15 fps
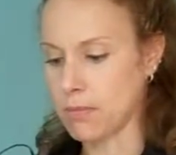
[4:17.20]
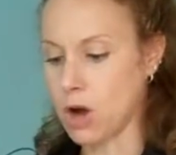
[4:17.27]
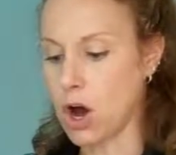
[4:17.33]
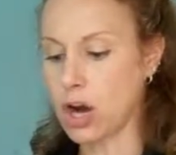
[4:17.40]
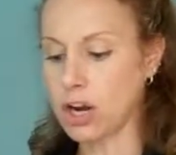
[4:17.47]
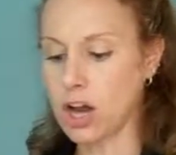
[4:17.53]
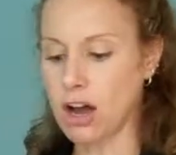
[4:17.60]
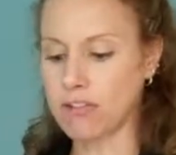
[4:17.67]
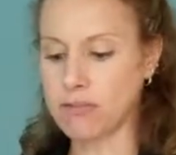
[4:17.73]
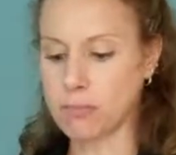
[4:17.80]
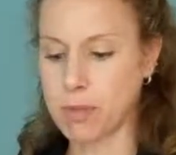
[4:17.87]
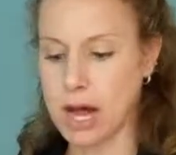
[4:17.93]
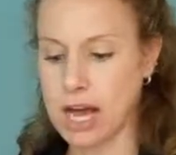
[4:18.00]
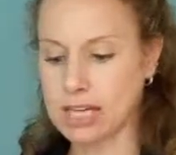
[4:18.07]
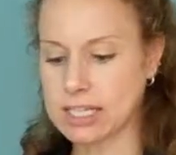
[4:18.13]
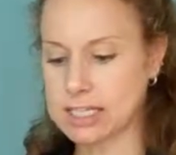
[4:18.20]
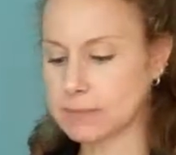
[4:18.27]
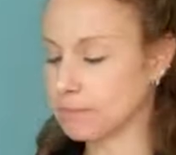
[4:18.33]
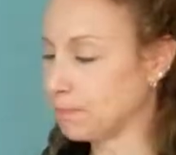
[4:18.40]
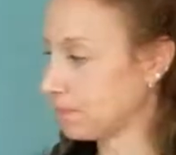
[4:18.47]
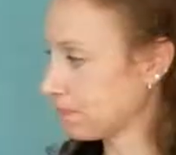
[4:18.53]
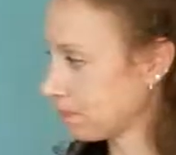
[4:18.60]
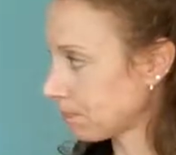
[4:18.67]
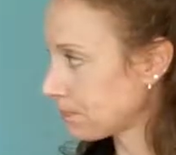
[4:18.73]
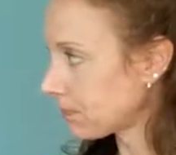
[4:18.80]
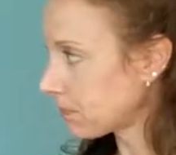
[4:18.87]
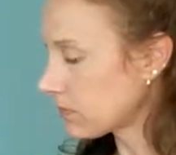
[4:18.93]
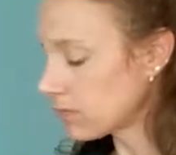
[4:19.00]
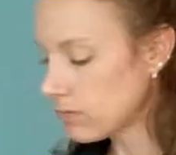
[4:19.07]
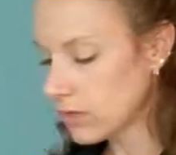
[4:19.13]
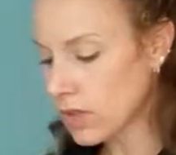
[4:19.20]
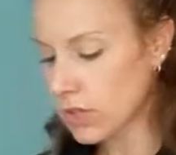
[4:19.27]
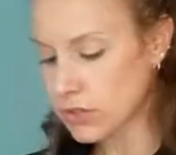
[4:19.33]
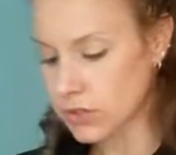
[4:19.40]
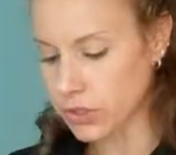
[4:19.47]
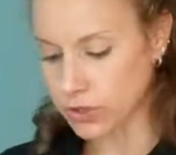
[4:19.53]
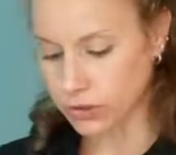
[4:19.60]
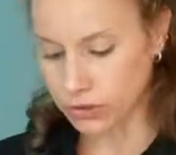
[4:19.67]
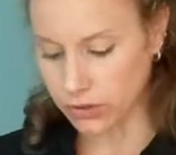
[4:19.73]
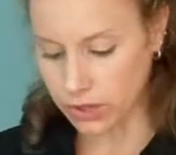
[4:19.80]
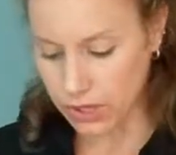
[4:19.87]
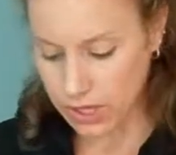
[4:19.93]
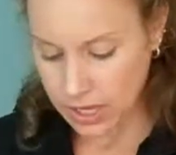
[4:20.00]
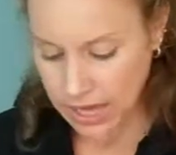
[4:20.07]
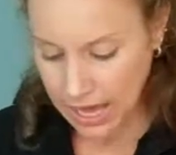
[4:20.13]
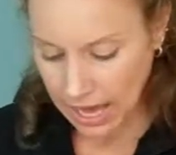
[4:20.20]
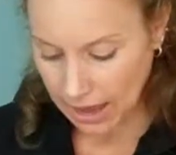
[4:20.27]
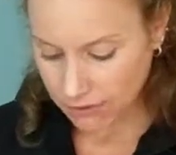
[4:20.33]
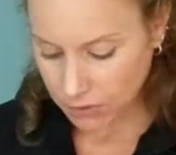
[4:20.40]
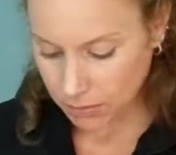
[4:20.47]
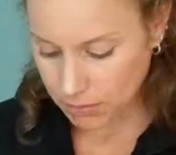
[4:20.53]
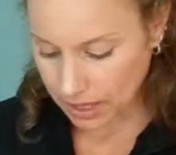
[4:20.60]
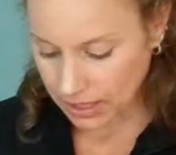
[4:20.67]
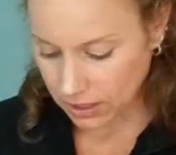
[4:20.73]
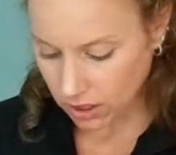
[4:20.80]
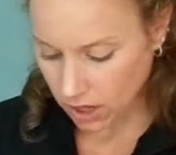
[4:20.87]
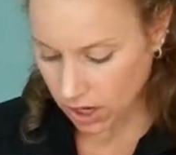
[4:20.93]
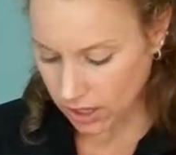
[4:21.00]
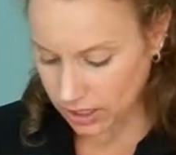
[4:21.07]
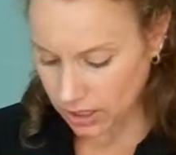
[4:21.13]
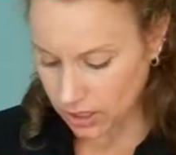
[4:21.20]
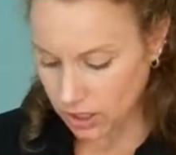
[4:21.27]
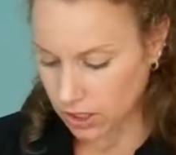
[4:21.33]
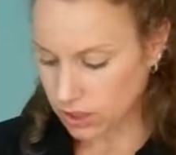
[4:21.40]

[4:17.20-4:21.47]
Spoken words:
on-off box. So you'll have your mic on.